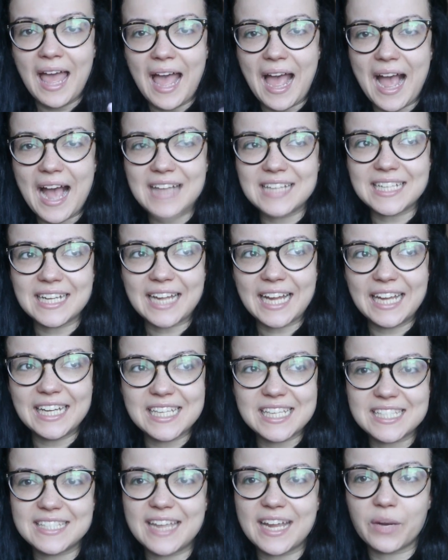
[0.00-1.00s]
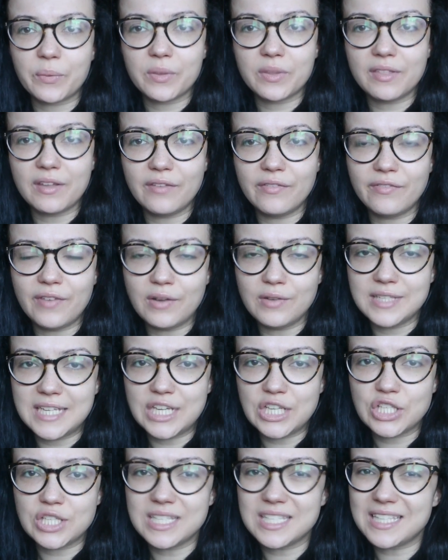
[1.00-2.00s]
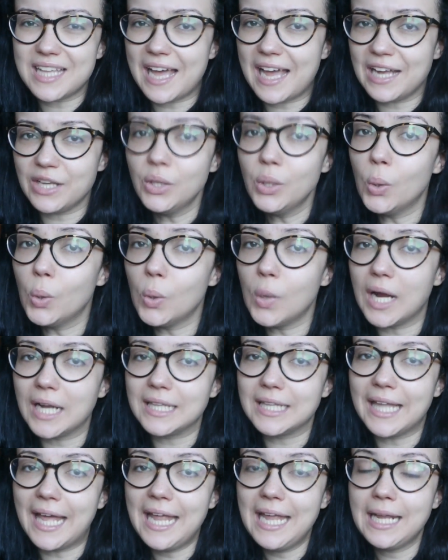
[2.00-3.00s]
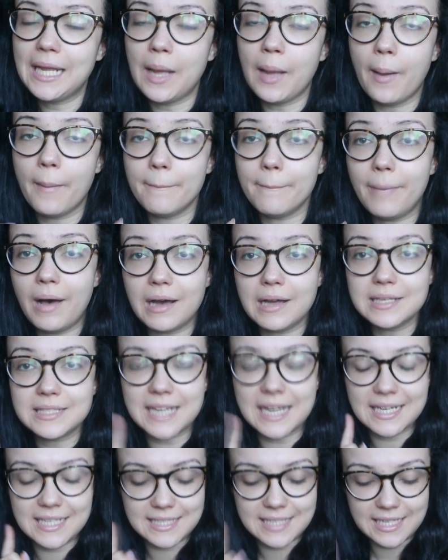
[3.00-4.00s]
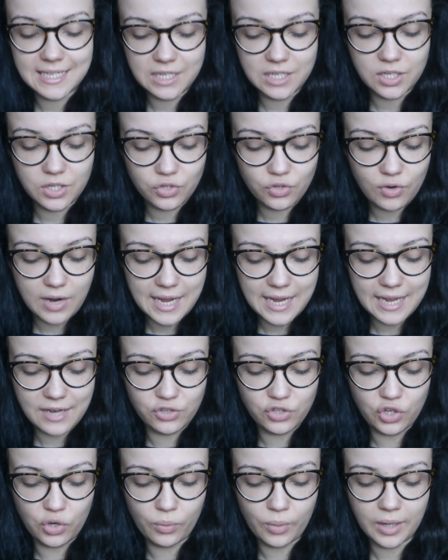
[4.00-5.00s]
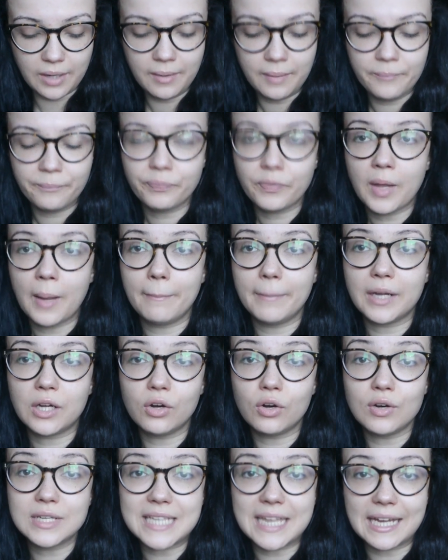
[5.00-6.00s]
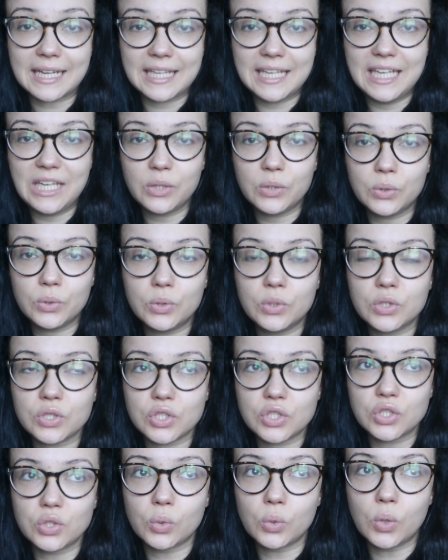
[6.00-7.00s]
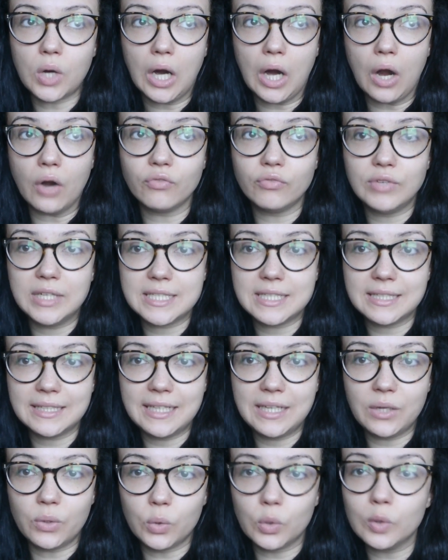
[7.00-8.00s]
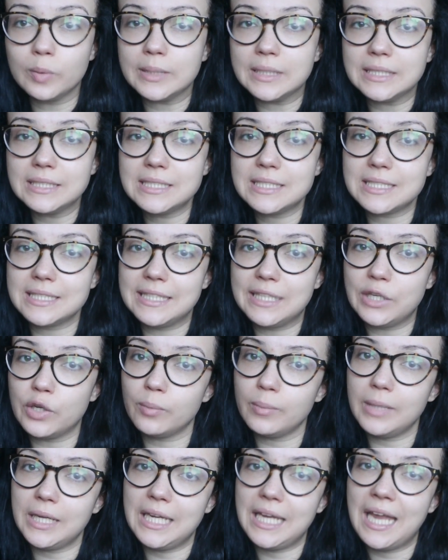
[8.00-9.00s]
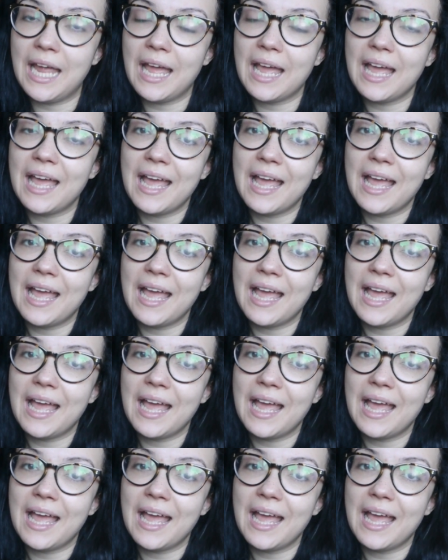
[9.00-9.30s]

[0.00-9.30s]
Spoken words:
and I kind of stick with the foundations that I know and like, but I decided to try a new one because a Kiko store recently opened near me